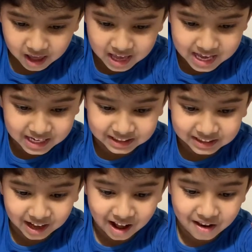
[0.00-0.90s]
It's
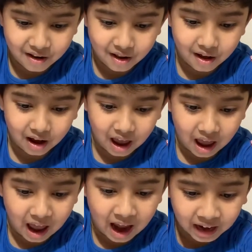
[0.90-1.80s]
an
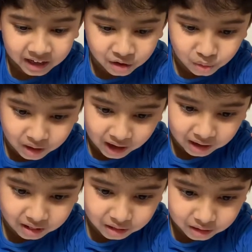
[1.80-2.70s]
acute
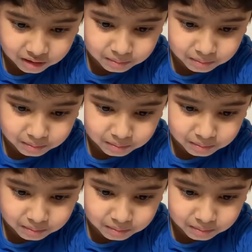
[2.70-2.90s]
angle.